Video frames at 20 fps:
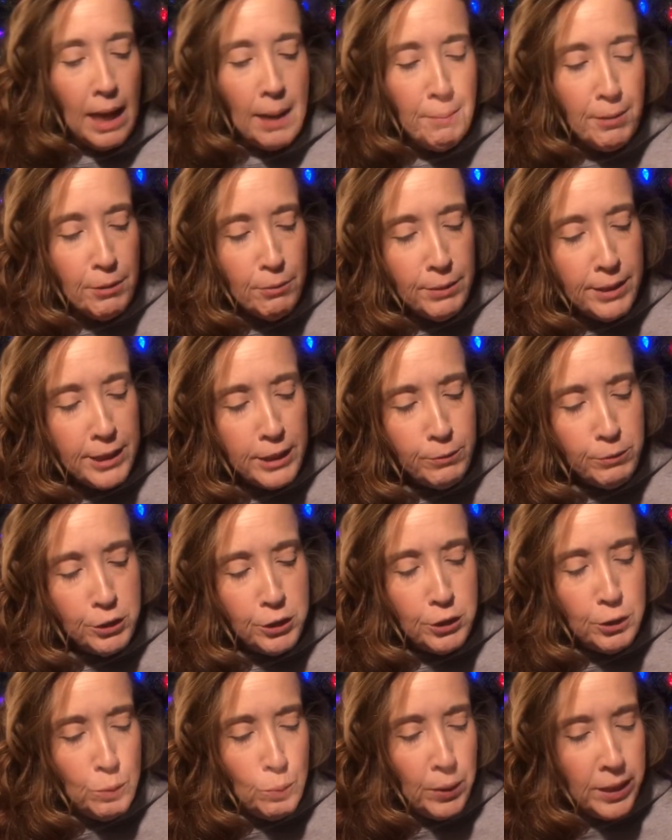I'm going to read
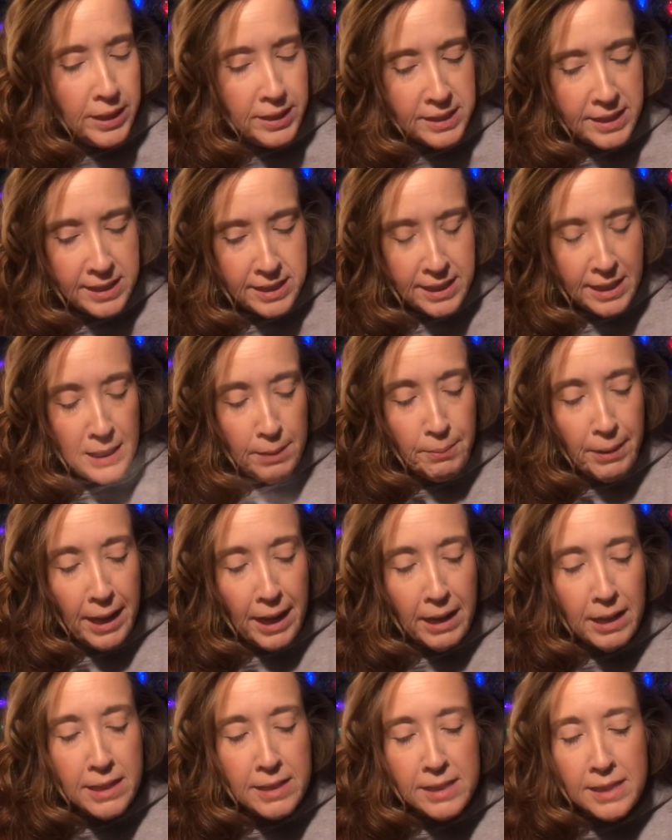to you what it says on the
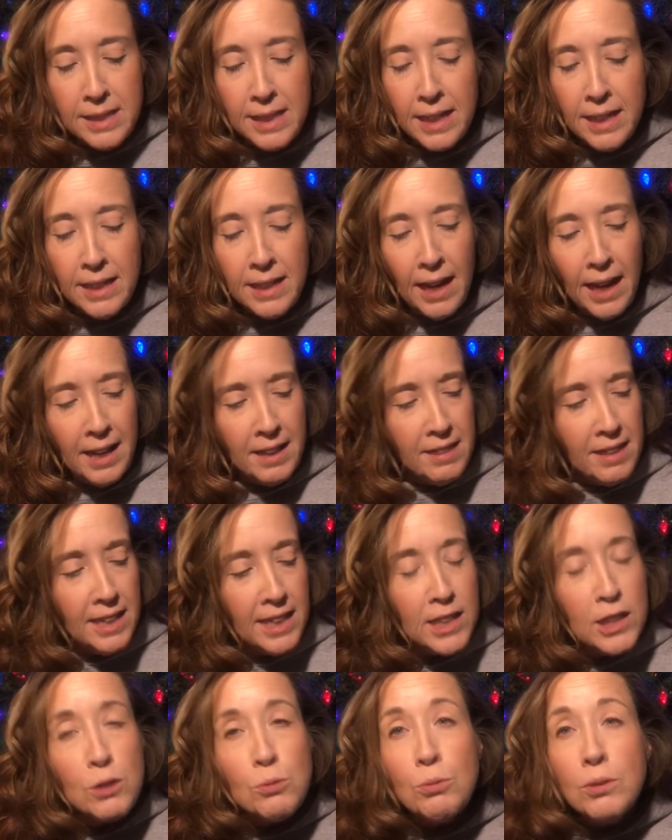back, because again, I
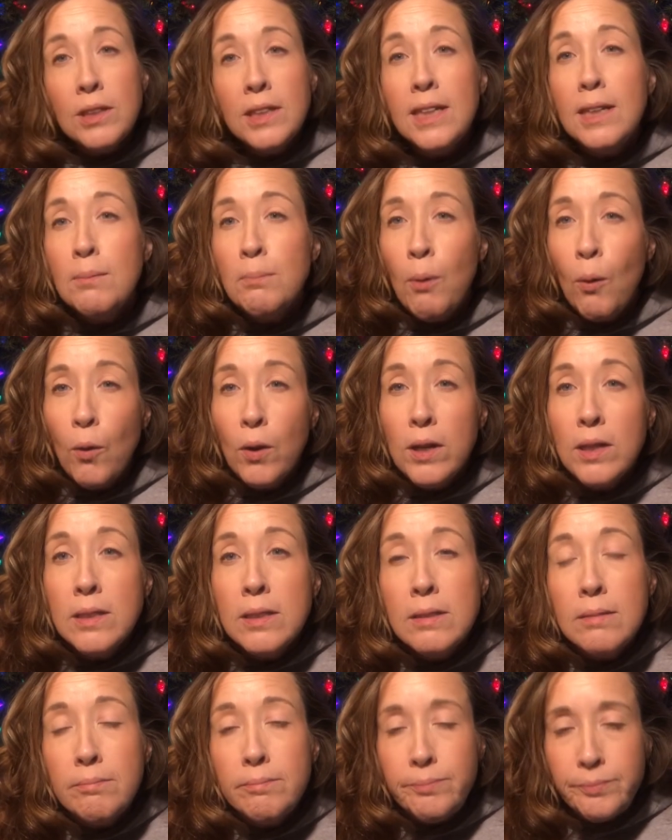think it's really
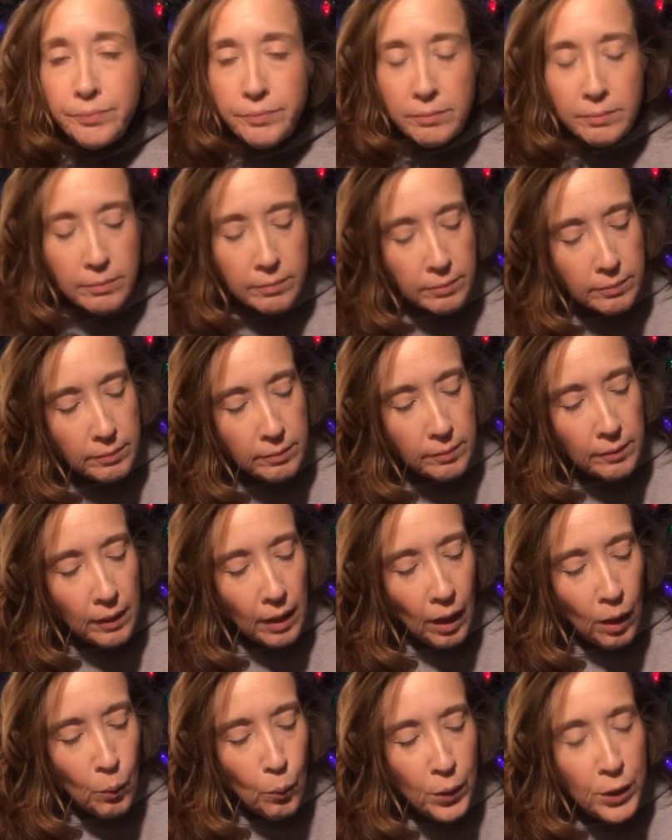important
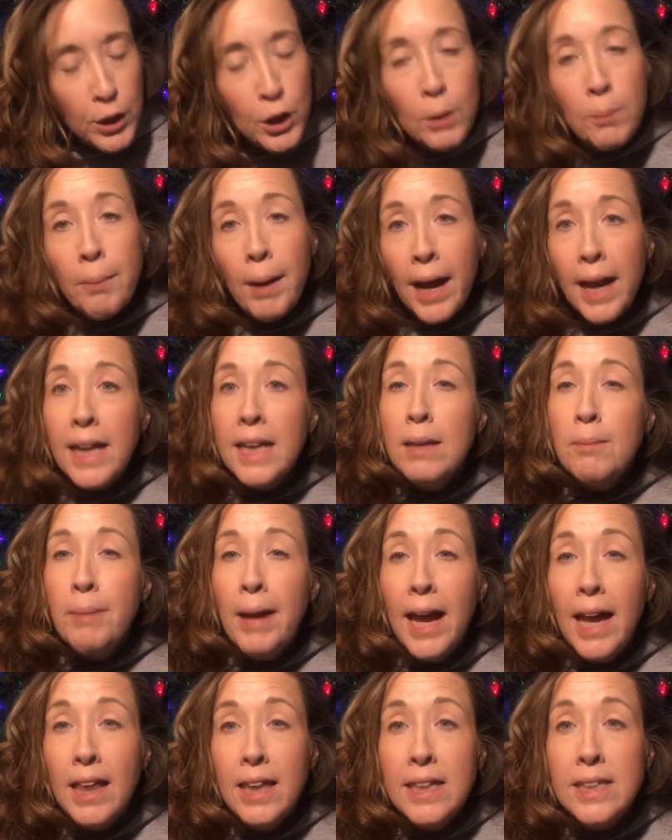when you're buying a
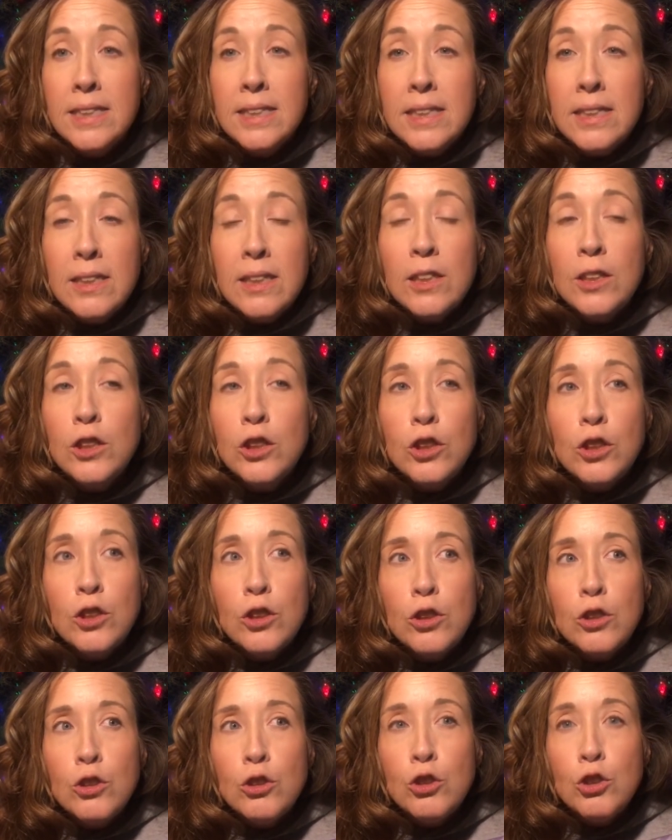palette
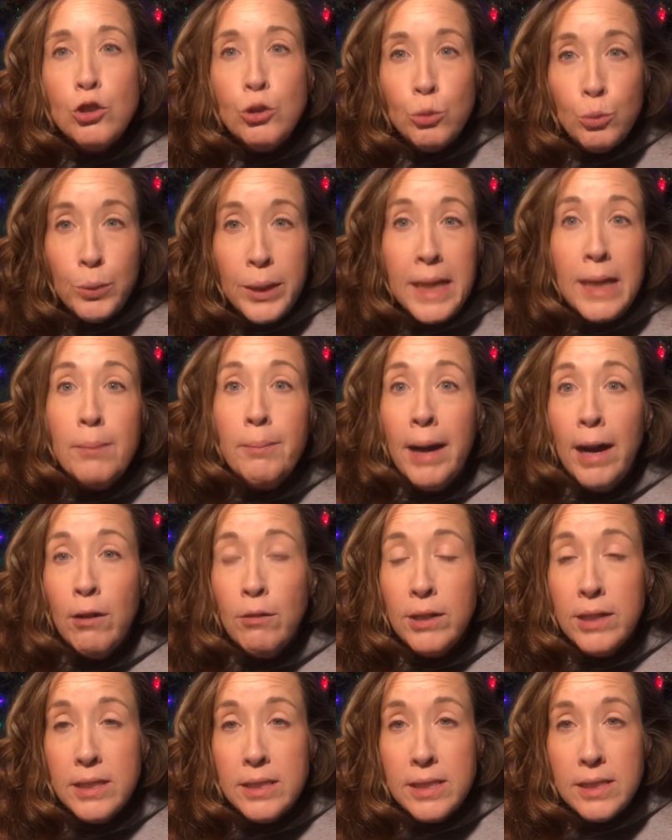to read
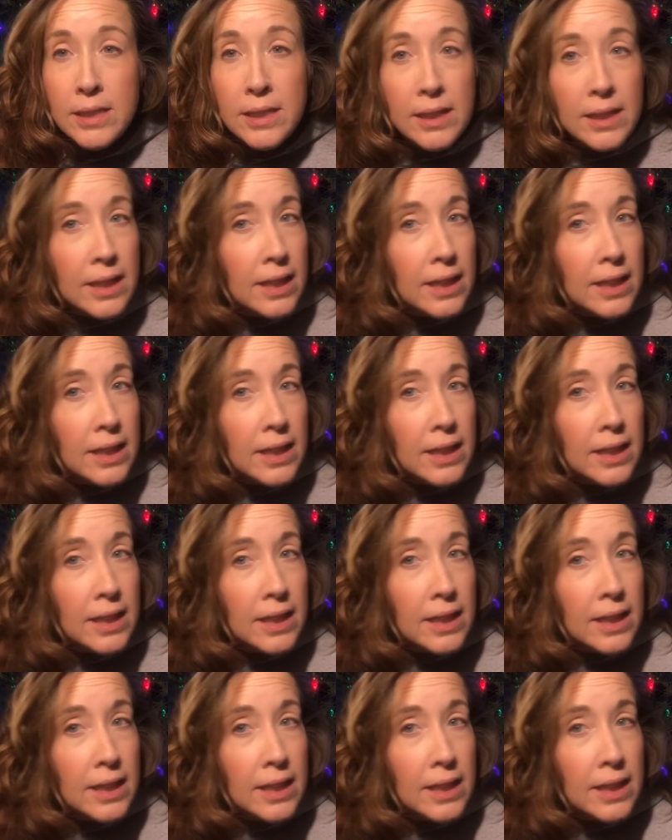about it.